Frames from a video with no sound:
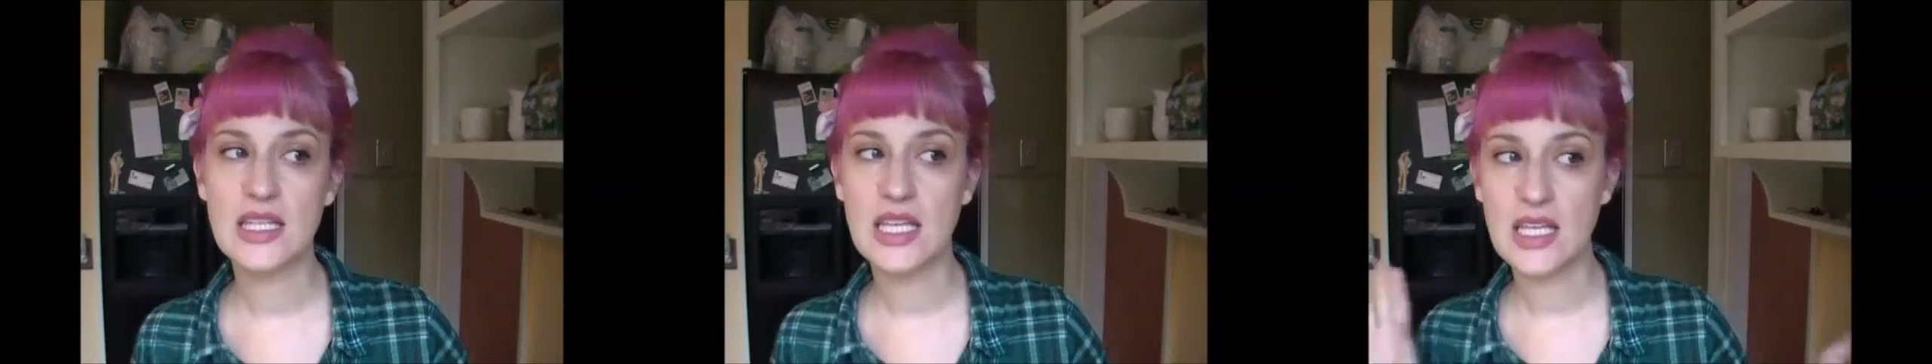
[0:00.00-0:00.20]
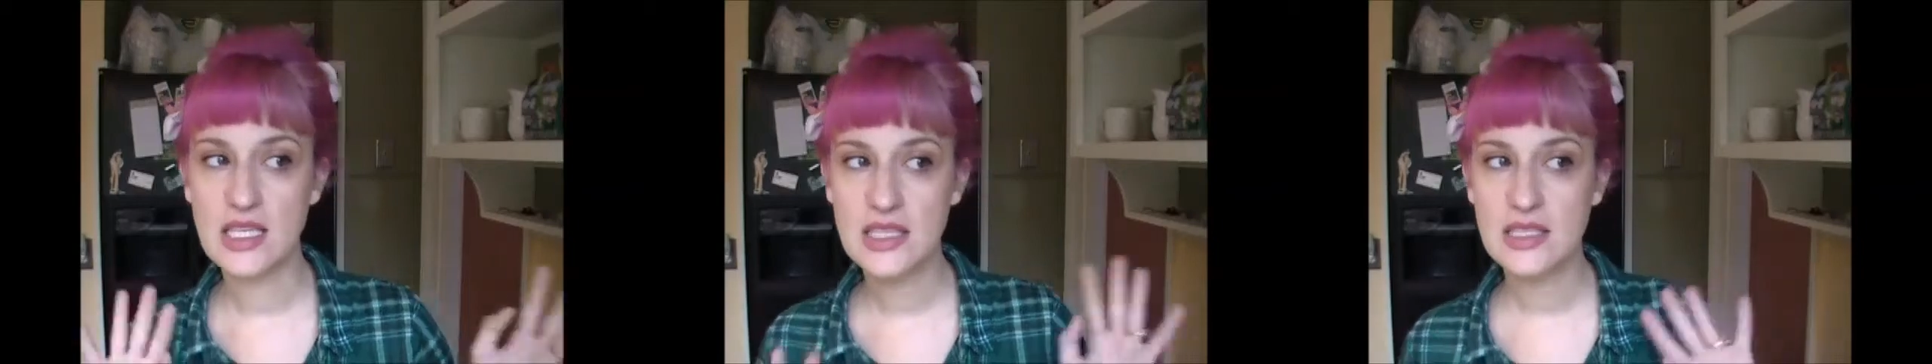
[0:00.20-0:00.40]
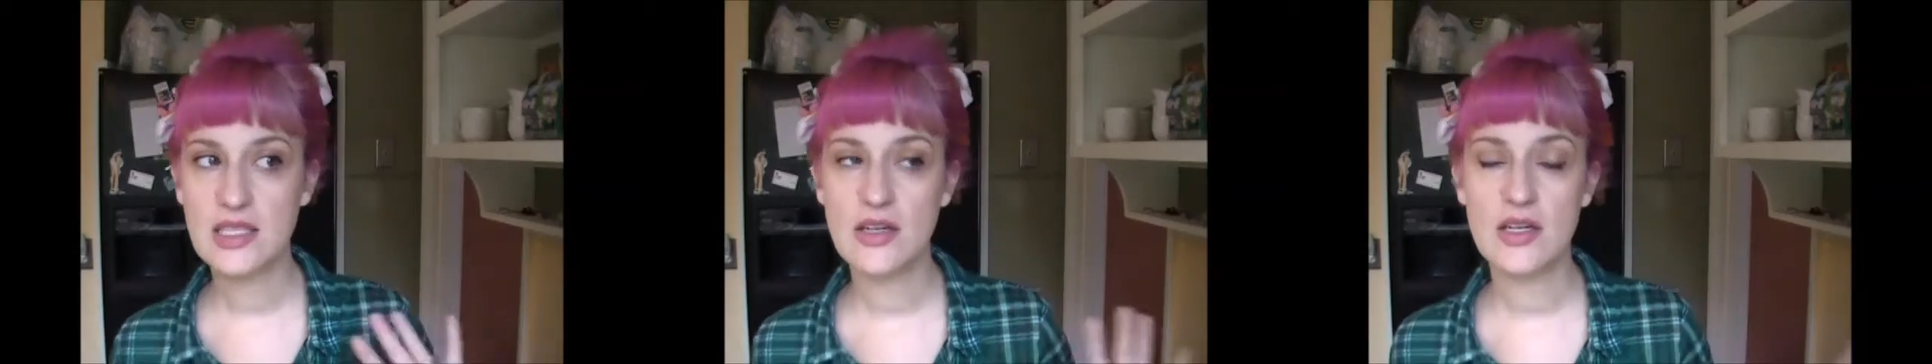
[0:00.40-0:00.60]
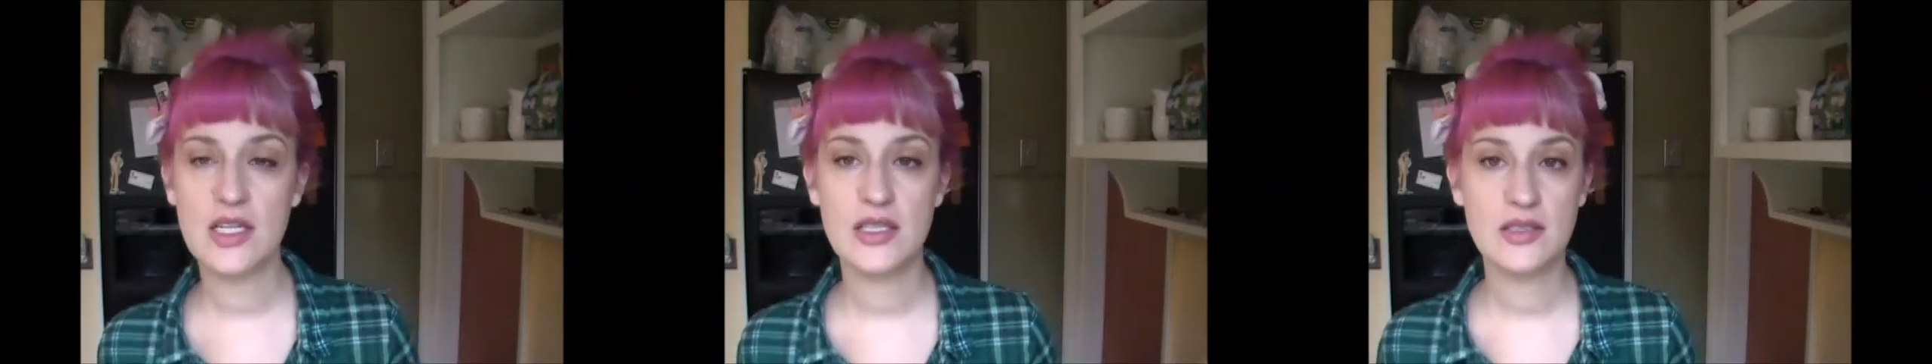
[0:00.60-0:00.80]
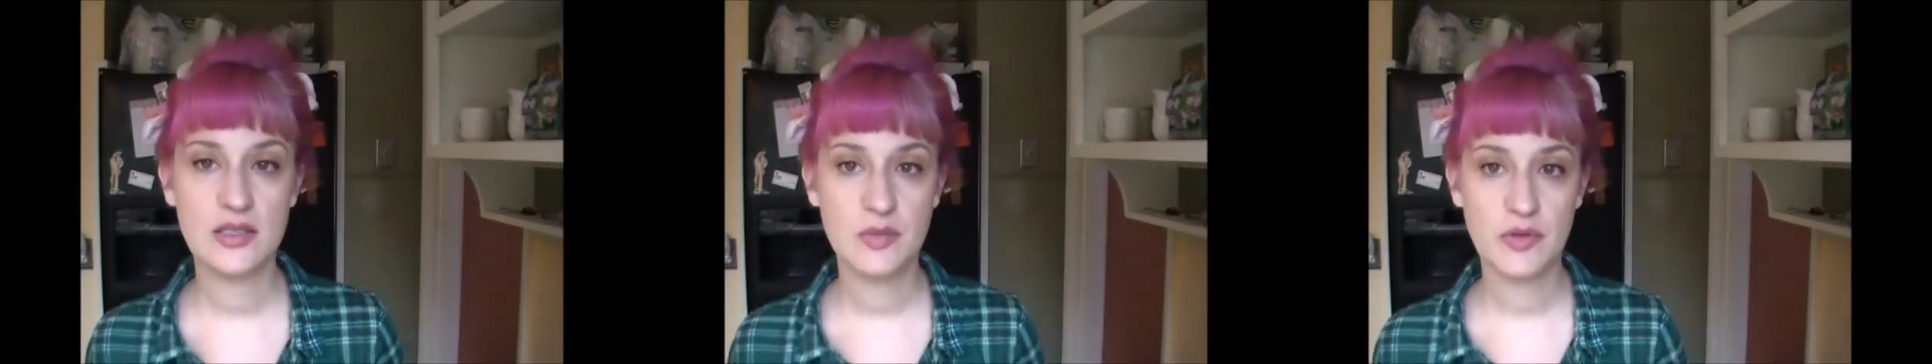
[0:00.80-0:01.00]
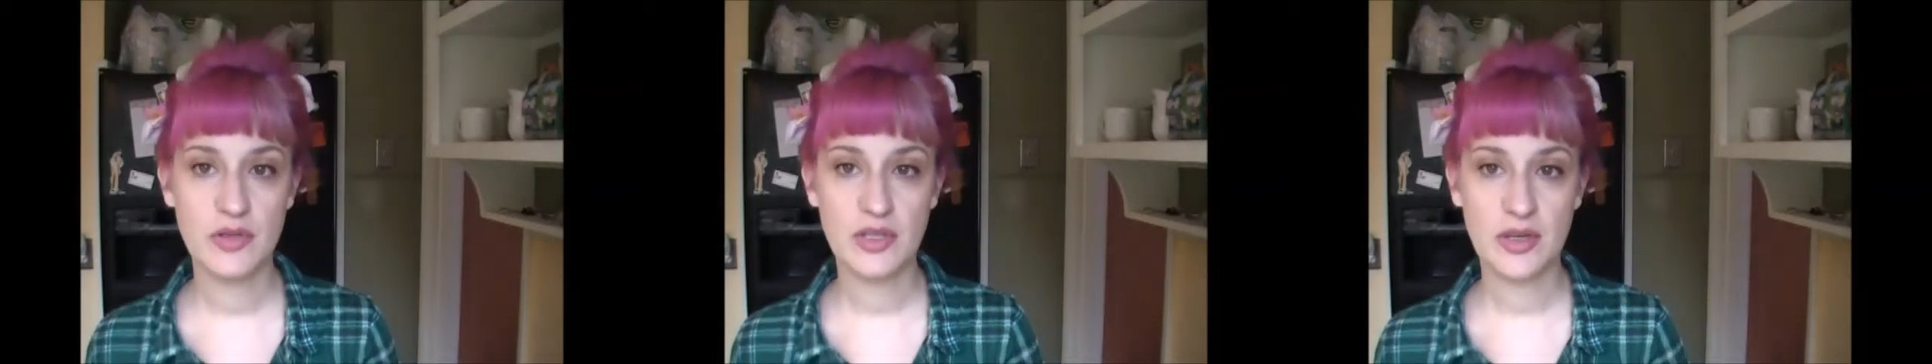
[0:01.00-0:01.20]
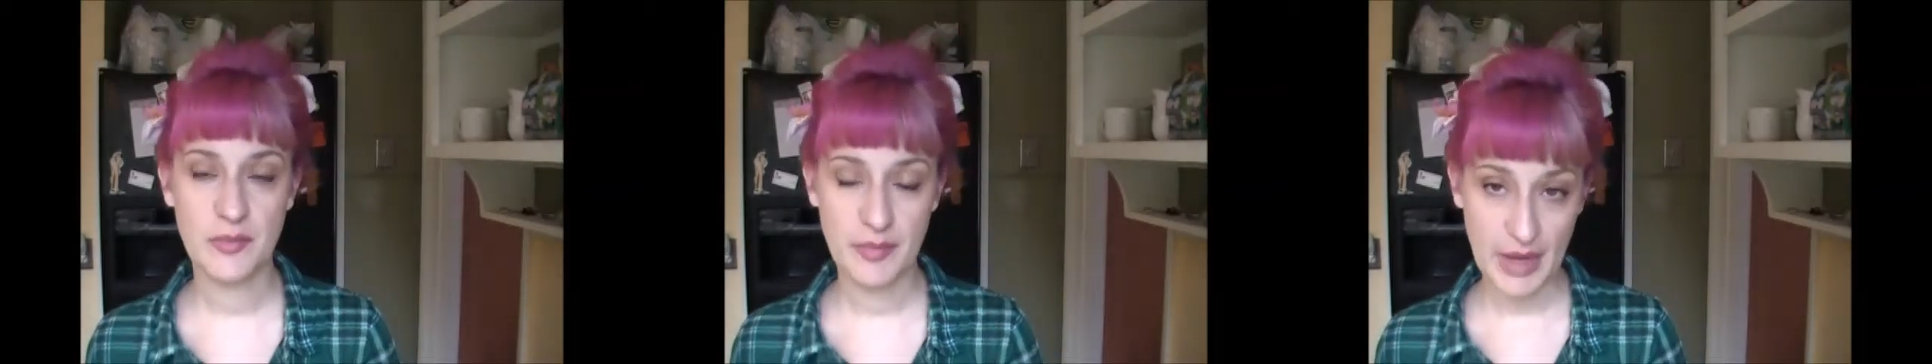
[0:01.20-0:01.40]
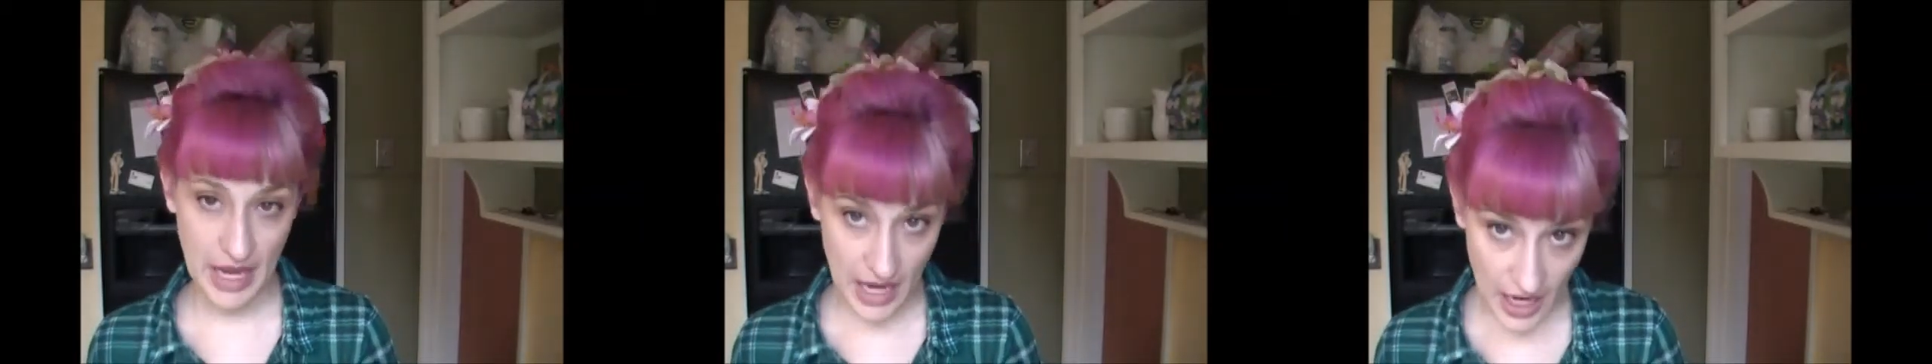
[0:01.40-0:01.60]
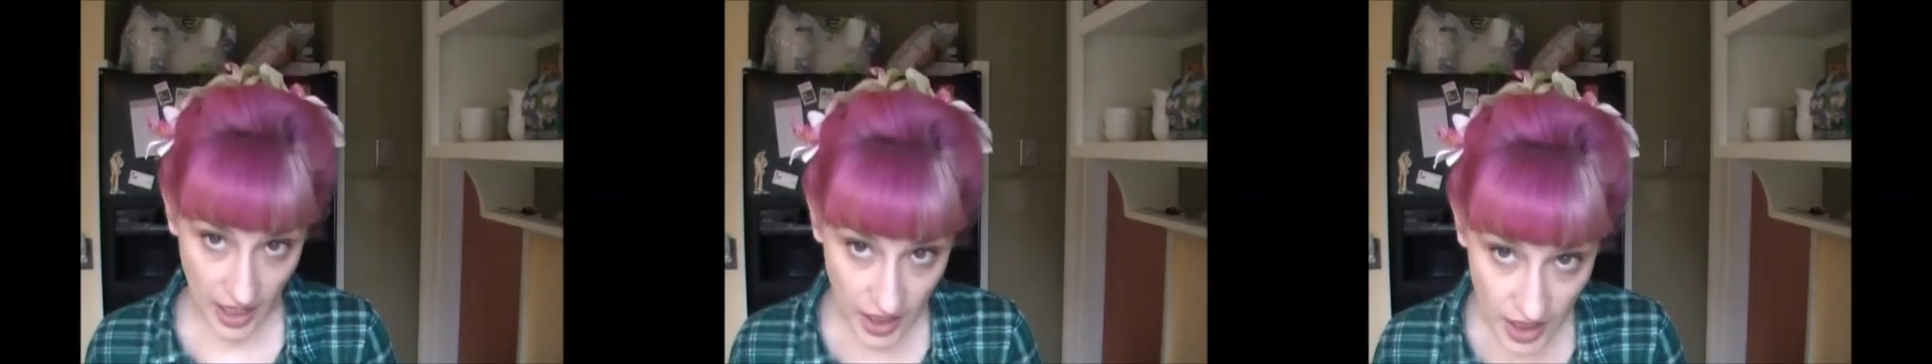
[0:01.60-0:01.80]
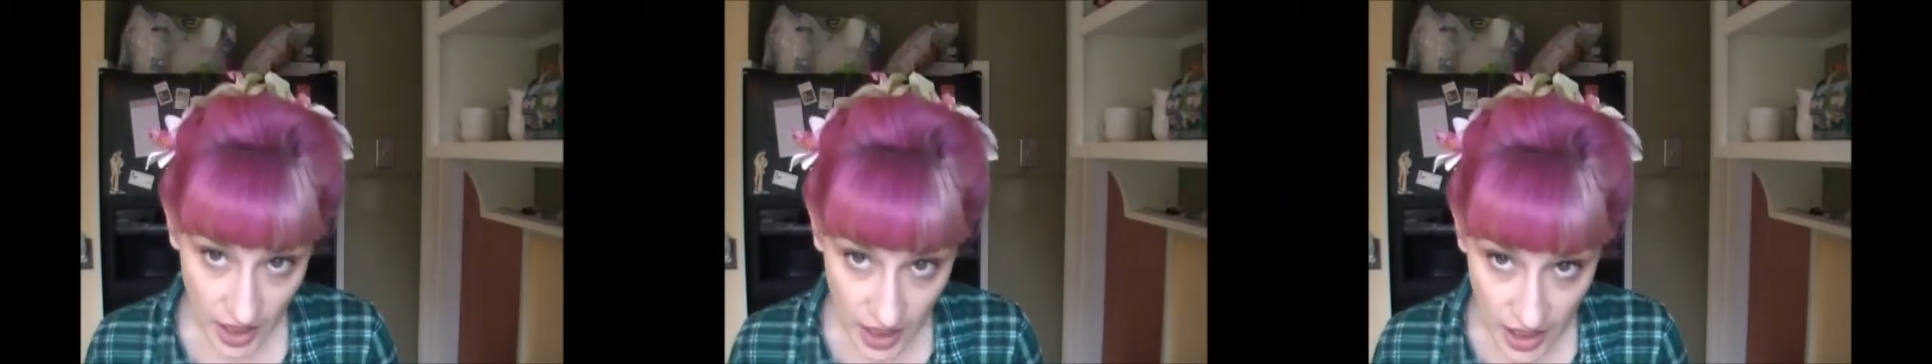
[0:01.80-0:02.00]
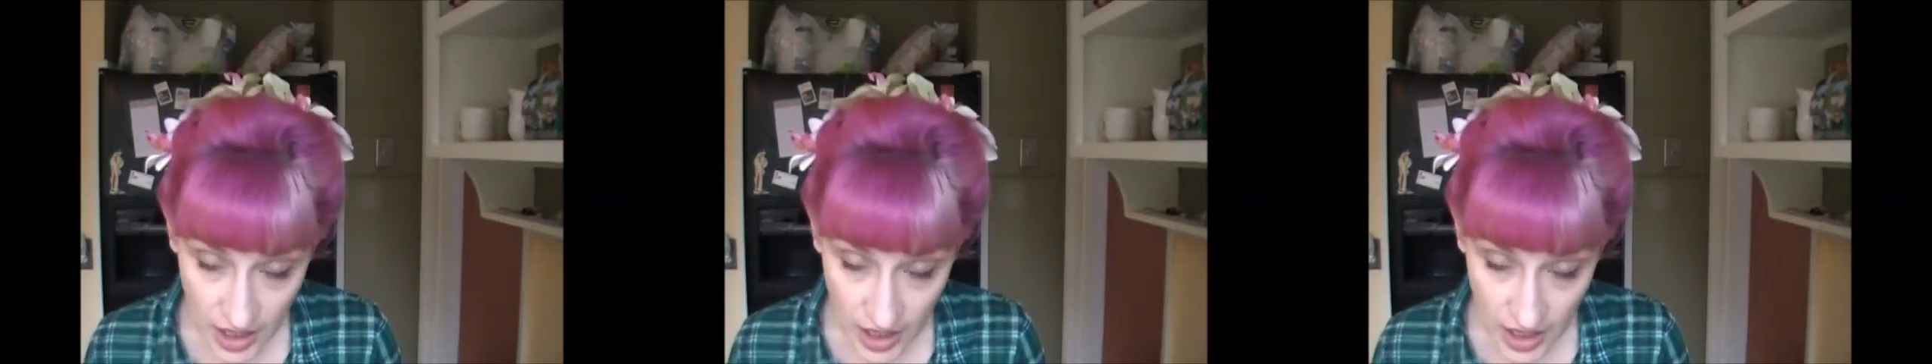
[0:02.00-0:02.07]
the easier it is to pull it back.